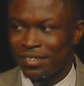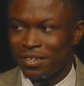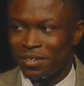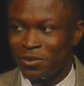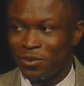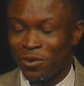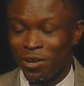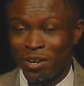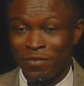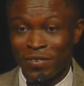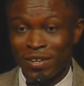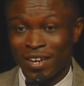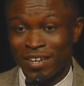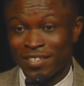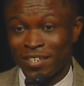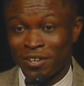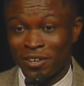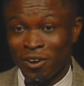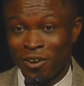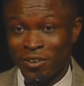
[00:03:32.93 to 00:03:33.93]
who even
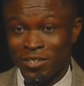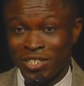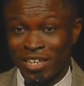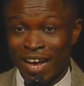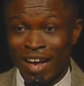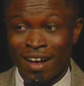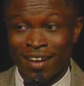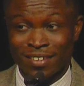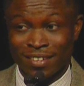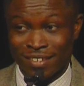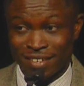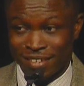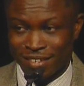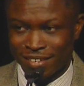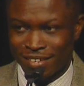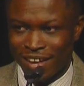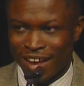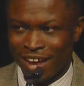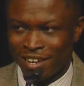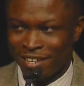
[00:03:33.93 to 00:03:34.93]
as a young child,
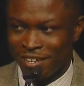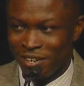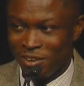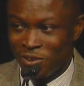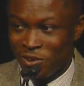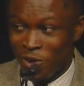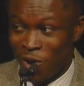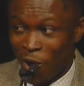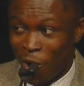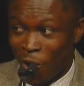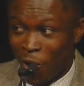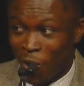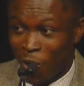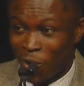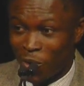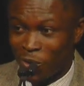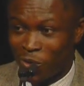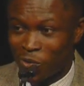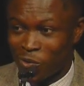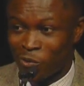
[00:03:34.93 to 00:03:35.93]
I didn't
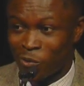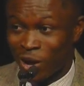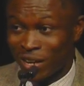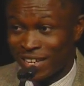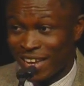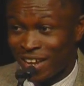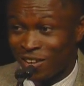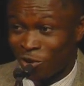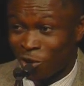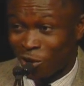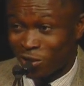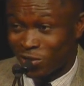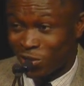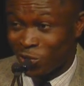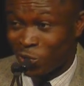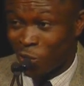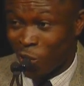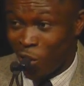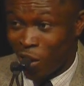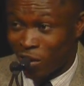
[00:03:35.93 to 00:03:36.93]
know what a doctor
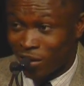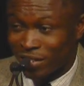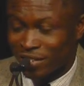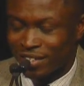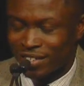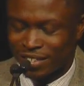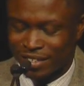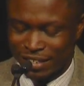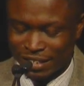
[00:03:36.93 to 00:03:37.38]
was.